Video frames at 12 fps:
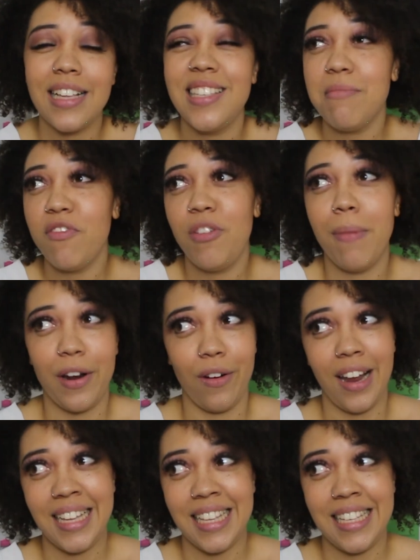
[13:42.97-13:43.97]
Some of you might
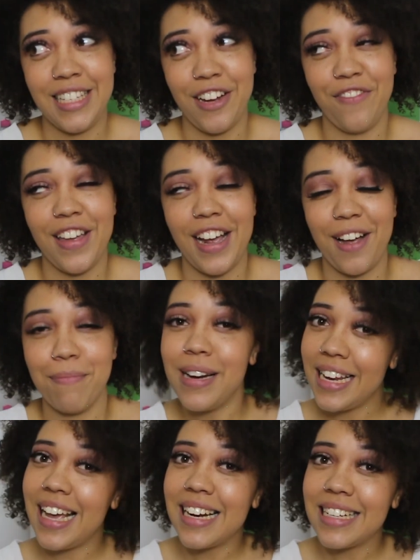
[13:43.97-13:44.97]
not like this stuff, and I
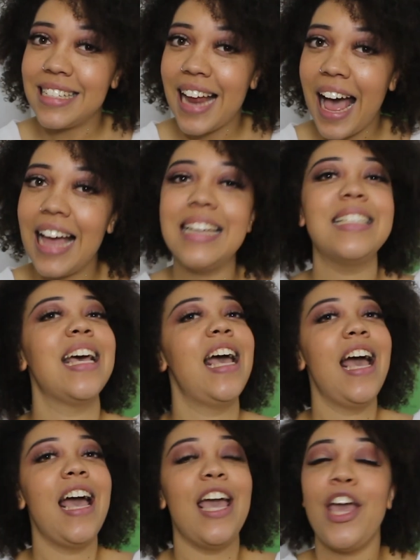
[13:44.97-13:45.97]
completely understand.
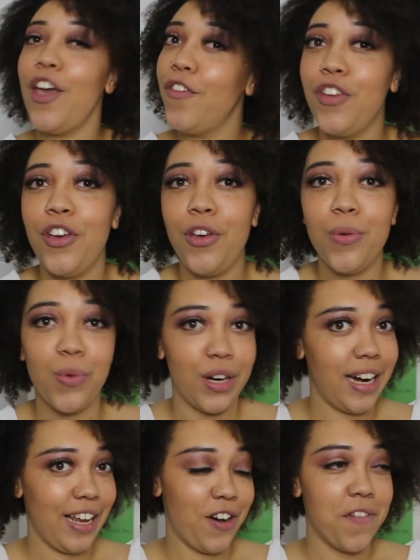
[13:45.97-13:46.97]
If you want
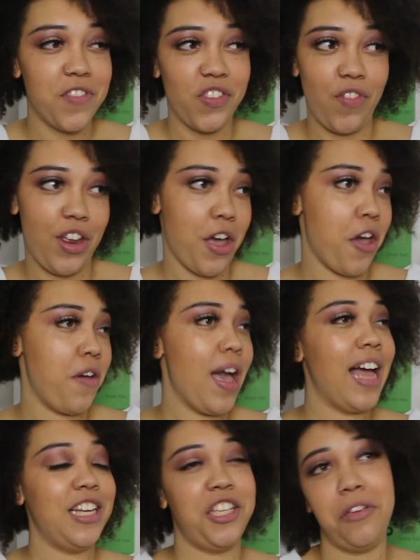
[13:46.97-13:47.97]
to click off this video
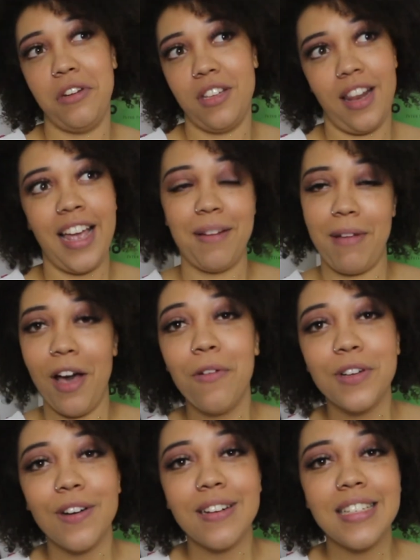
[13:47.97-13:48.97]
and you just like my
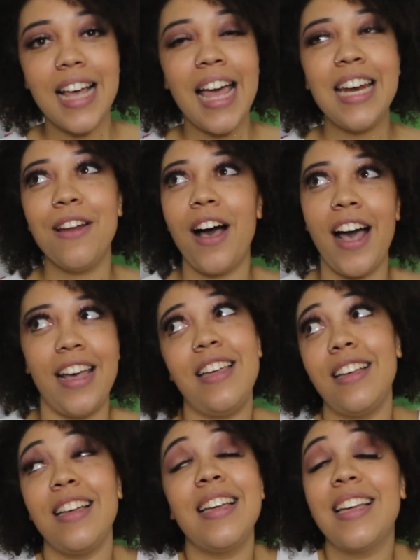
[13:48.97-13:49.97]
old content,
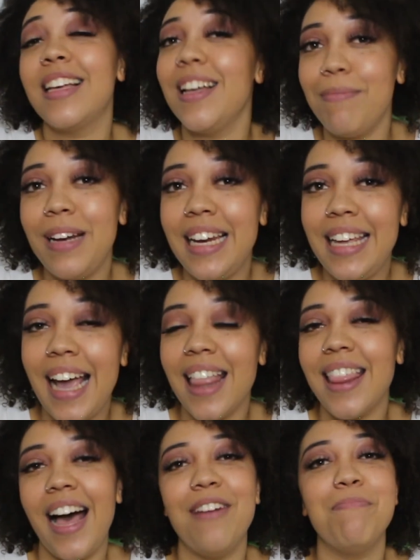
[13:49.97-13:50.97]
I completely
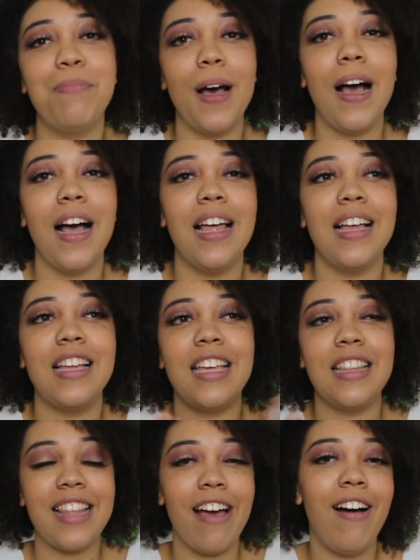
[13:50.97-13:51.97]
get that, but
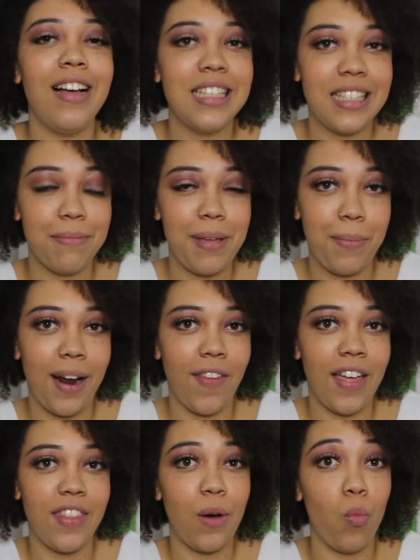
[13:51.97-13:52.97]
there are some people out
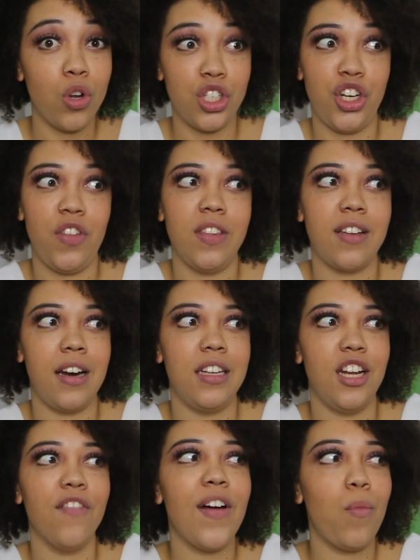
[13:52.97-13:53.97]
there that want to know this kind of
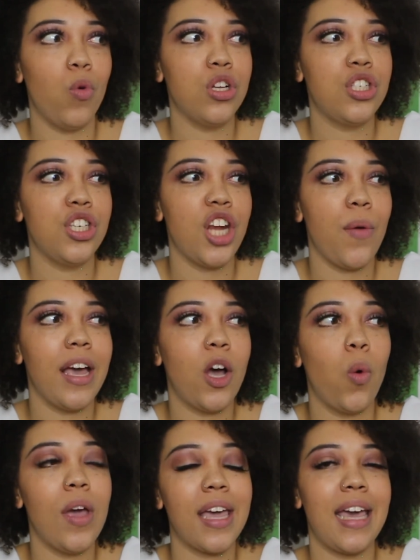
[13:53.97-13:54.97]
stuff and want to know
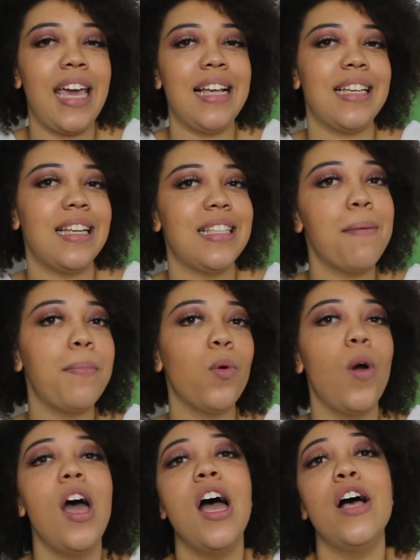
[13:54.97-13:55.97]
it quick, easy and
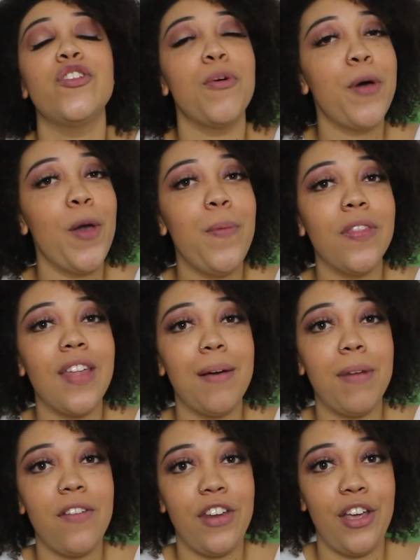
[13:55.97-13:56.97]
simple. So I'm hoping
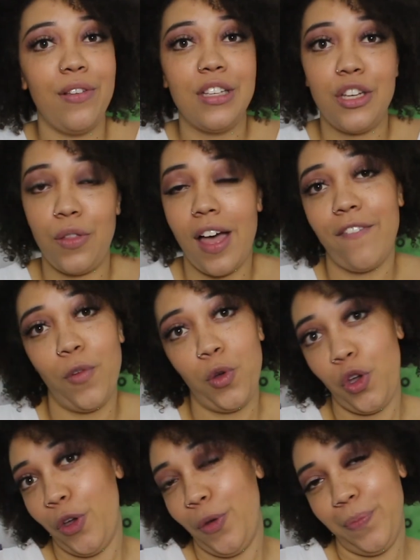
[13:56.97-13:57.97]
that my videos do that for
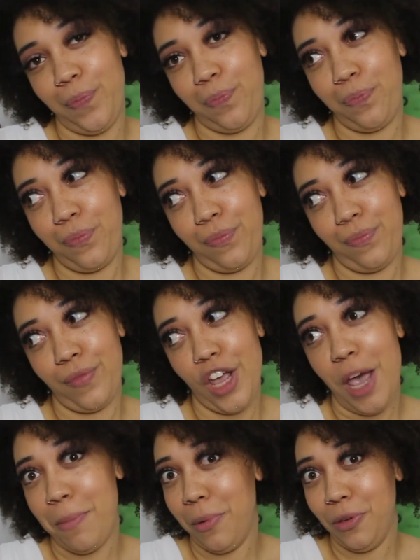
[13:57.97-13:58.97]
you. I
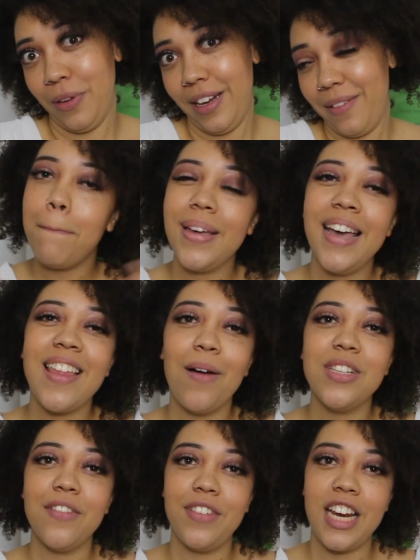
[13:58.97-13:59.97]
hope you enjoyed it. But yeah, that
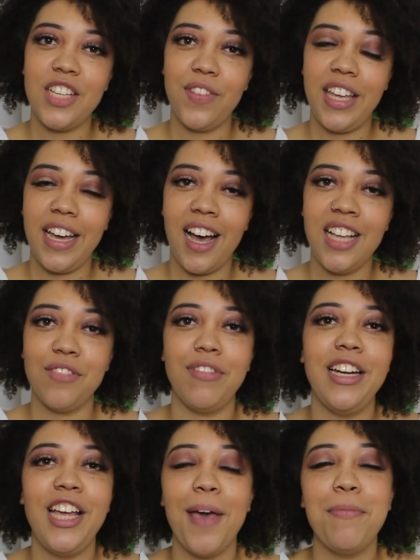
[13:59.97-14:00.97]
was it for today's video, guys.
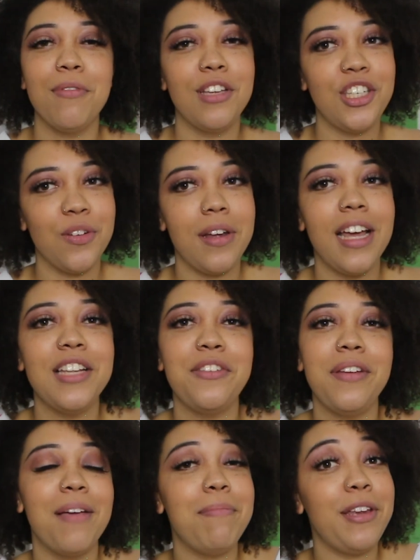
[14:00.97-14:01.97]
Really hope you enjoyed it.
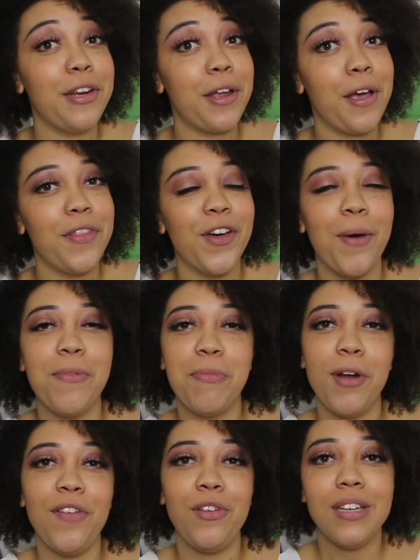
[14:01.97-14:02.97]
Do let me know in the comments
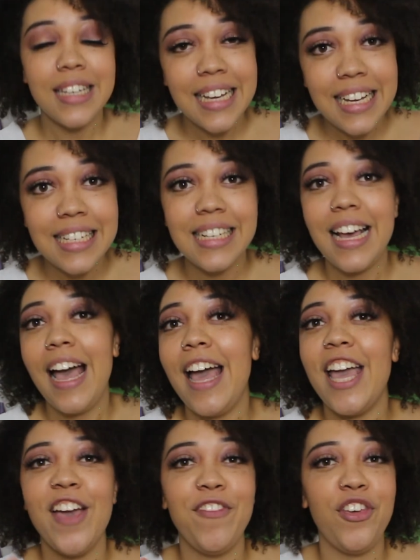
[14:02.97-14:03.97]
below if you did.
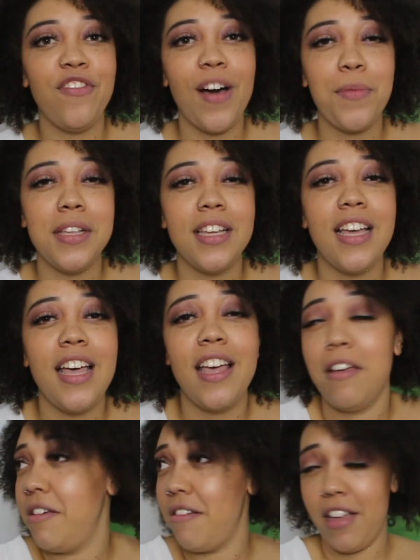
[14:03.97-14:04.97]
If you found this
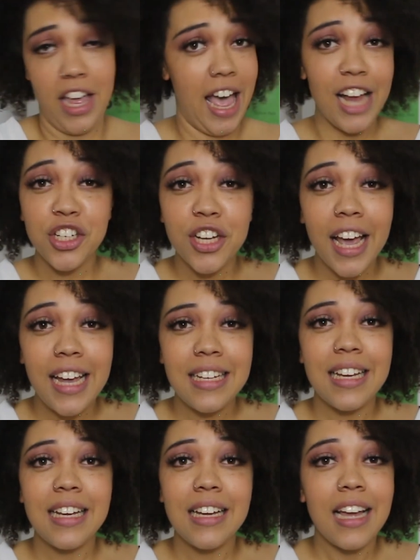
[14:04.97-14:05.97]

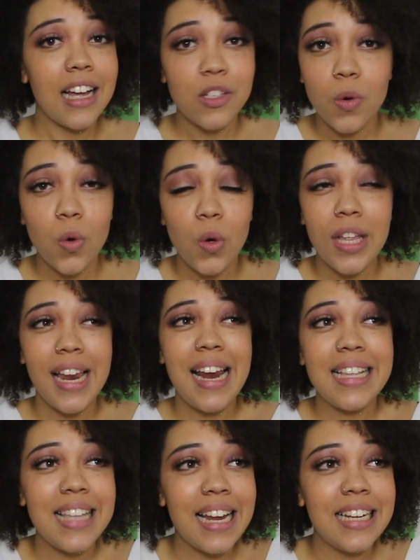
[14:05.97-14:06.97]
educating at all in
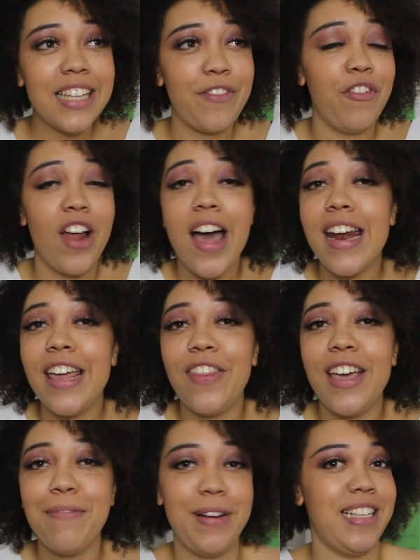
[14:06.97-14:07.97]
any sense, if you learned
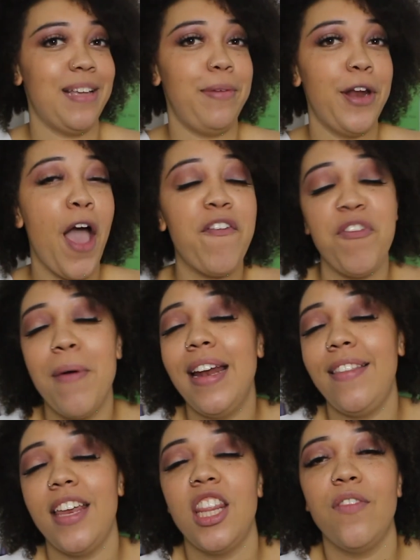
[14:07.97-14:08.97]
anything, please let me know. If you made it
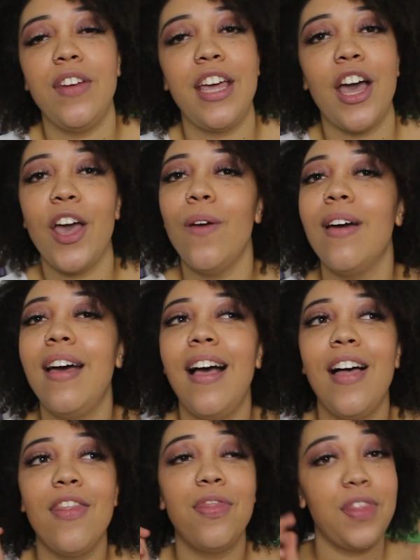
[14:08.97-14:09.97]
to the end of the video,
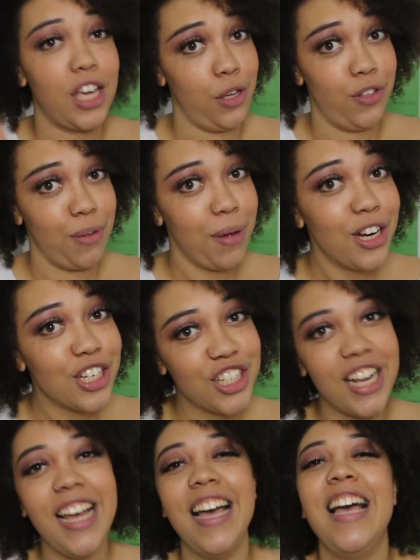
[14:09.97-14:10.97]
thank you so much.
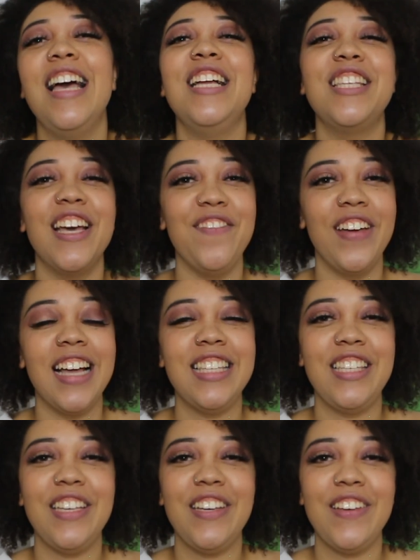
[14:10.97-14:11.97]
Don't forget
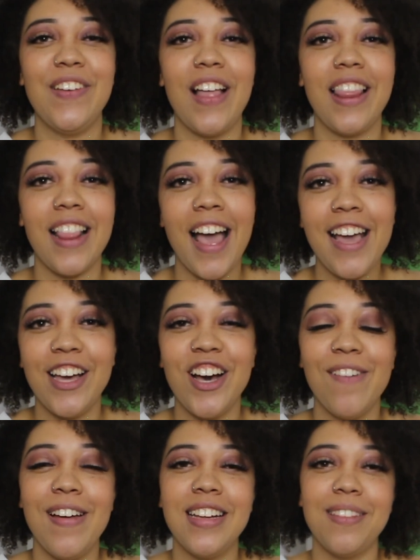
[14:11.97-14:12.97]
to like,
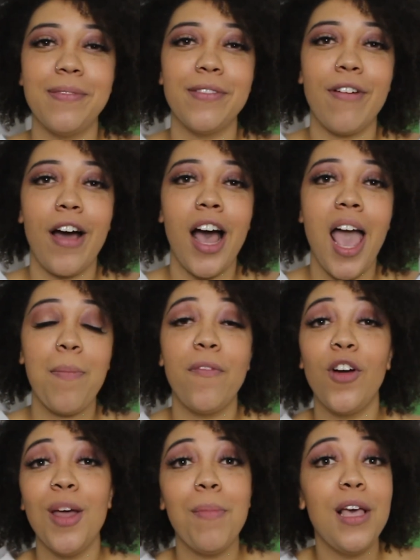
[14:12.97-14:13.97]
comment, subscribe,
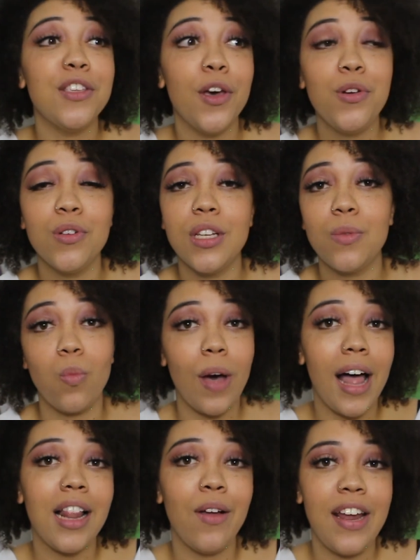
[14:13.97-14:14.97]
follow my socials as
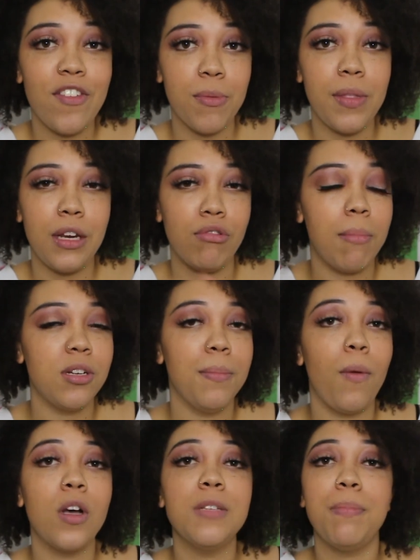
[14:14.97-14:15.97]
well. I'll leave them in the description
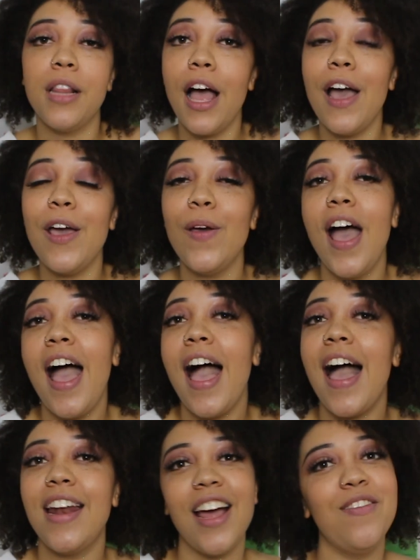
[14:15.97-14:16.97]
box below,
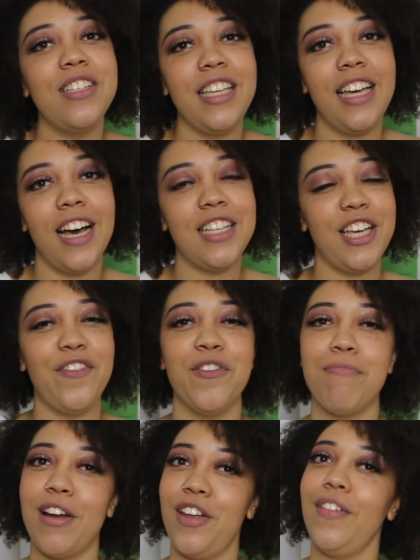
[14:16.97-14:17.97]
and I will see you guys soon for
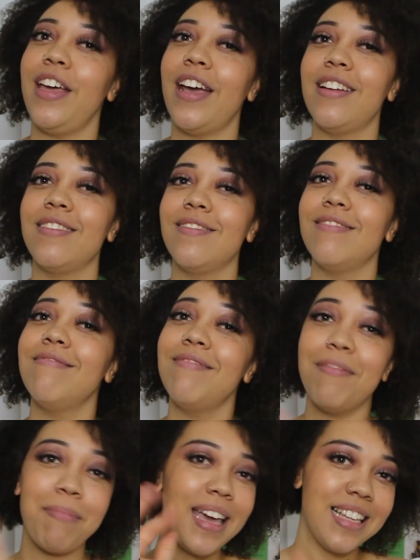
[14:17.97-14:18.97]
a brand new video.
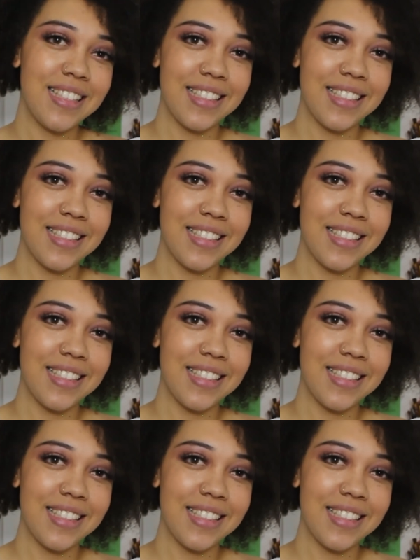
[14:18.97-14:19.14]
Bye.